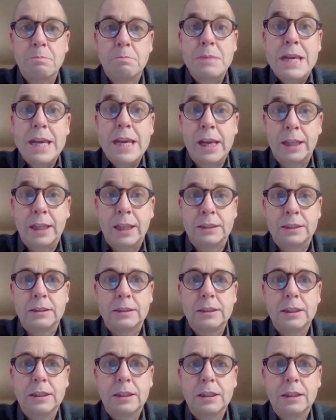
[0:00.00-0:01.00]

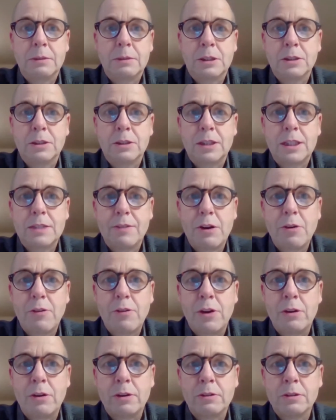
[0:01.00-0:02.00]
beings, because that's very,
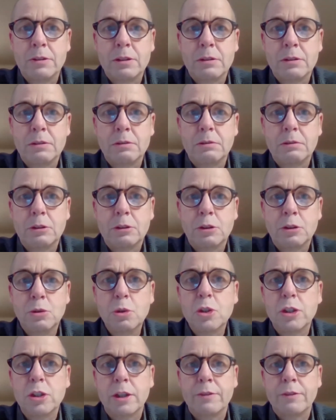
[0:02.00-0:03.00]
very
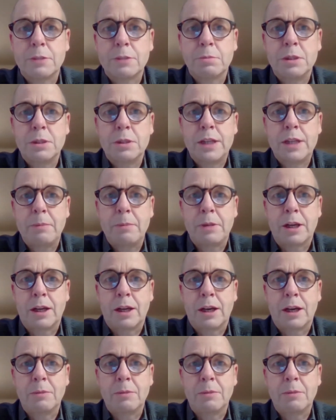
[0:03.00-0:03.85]
crucial in this pandemic.